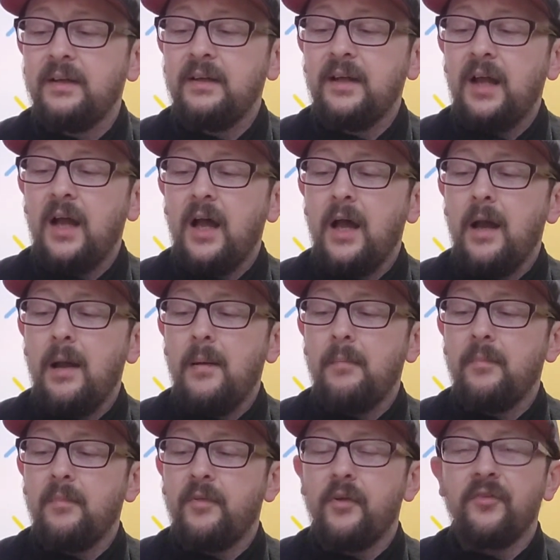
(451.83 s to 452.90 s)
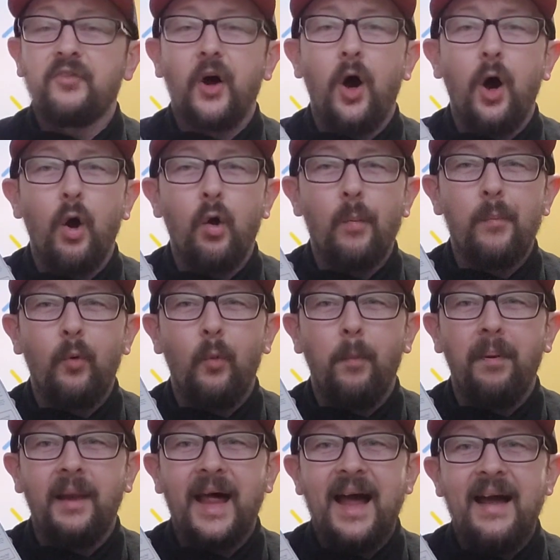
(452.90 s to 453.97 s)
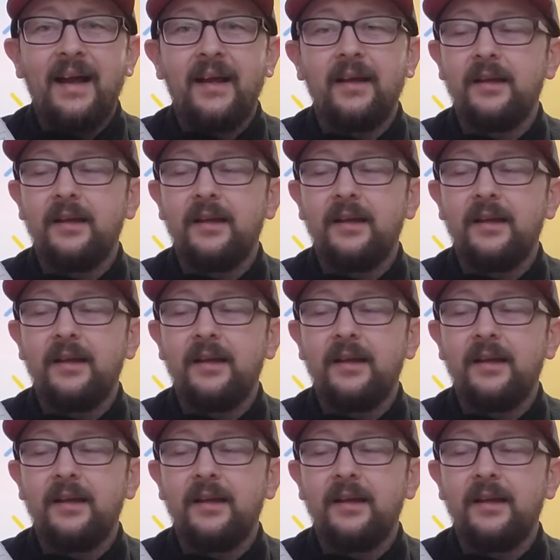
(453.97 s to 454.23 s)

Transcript: That's a horrible black.